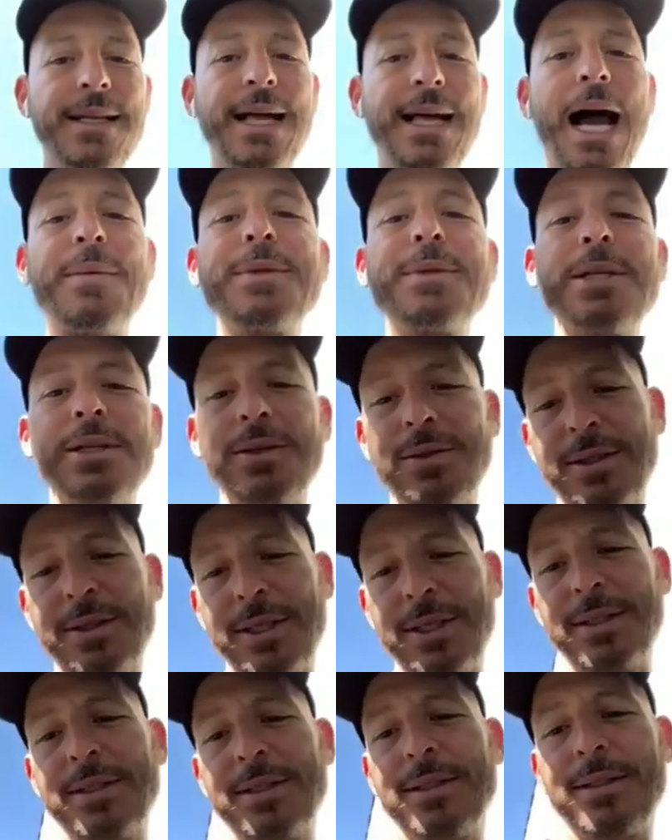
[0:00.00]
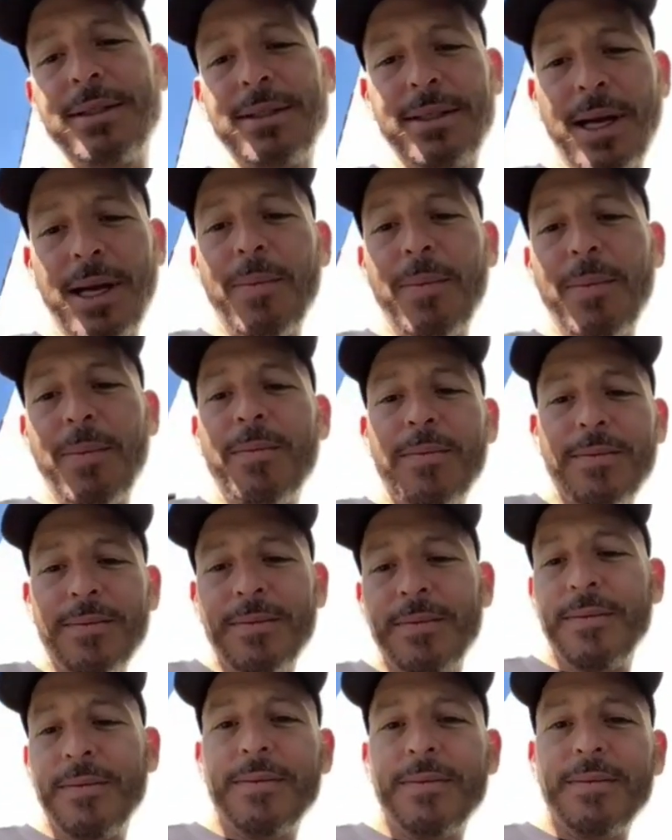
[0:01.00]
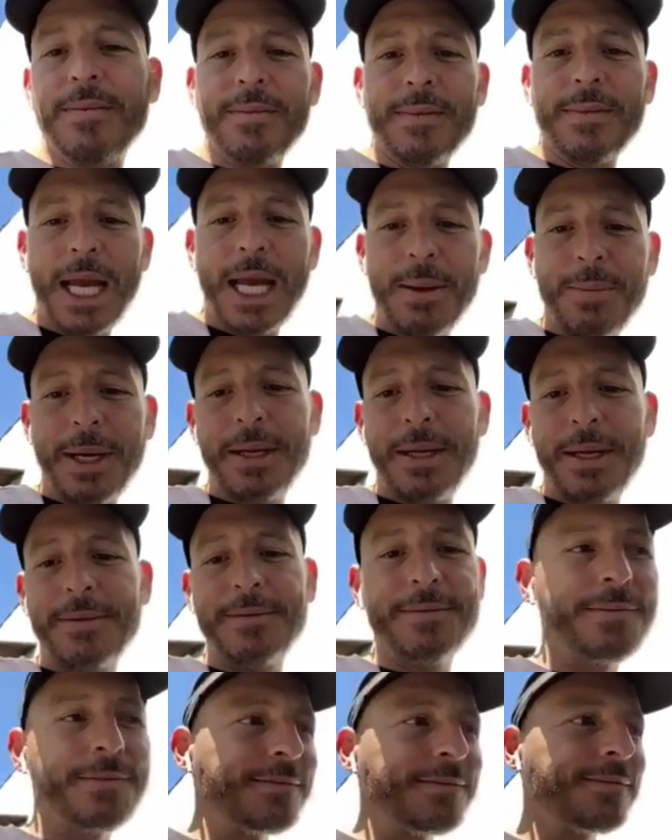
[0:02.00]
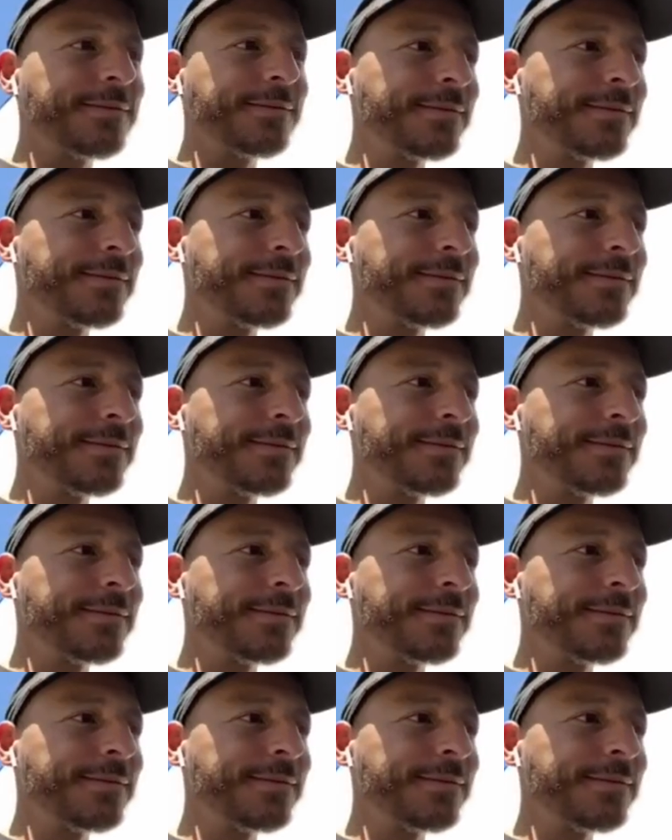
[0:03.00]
Absolutely. Yep. Amen. All